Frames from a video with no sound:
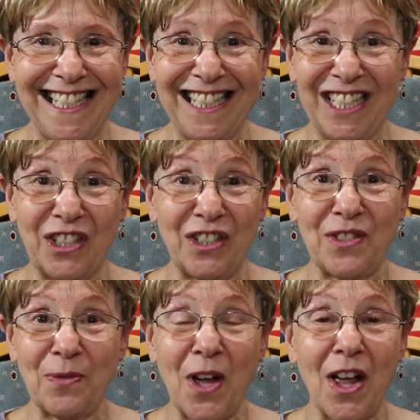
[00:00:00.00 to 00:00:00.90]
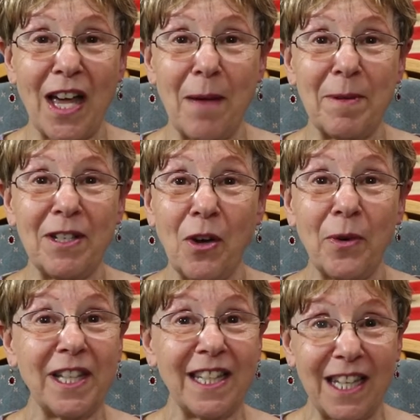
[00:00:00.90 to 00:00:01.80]
and the girls were all coming
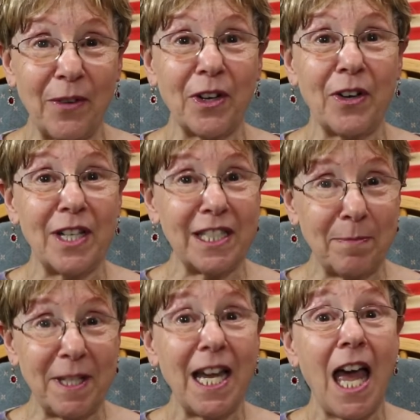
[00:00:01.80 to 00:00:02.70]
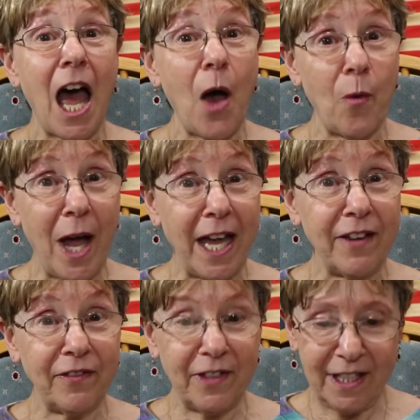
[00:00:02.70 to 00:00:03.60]
knowing that they were going to be a
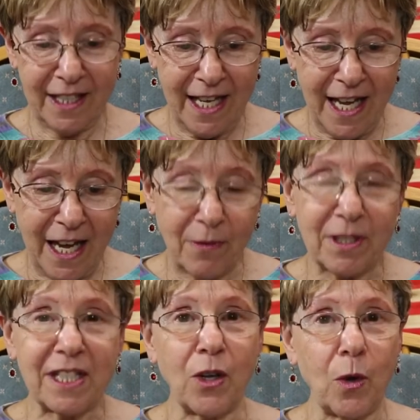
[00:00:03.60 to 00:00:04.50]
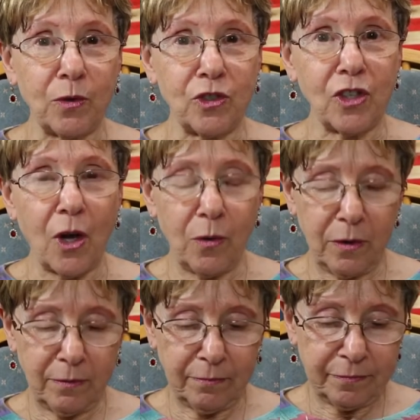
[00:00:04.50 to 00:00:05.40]
wife it was an old show
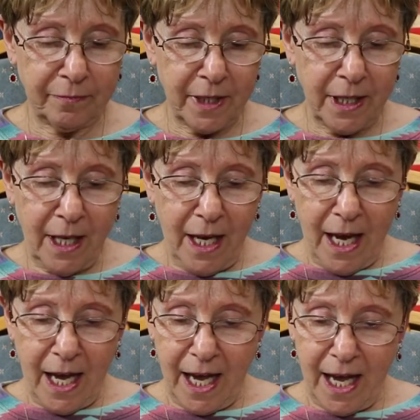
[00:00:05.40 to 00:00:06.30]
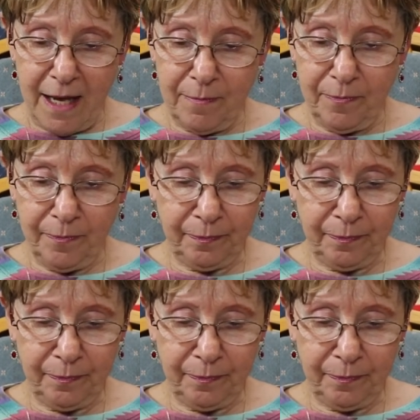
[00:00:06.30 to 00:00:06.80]
um,